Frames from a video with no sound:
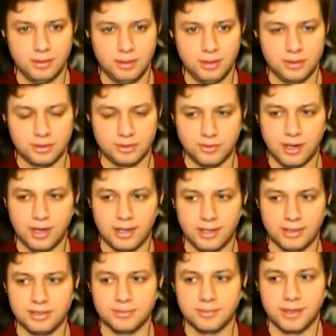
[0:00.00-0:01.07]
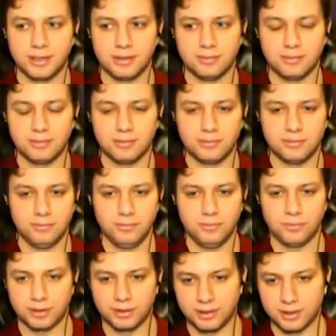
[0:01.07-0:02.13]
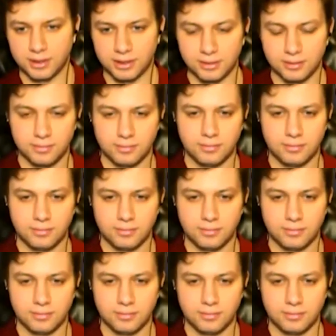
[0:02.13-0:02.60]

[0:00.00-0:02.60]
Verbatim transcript: you should try to estimate what the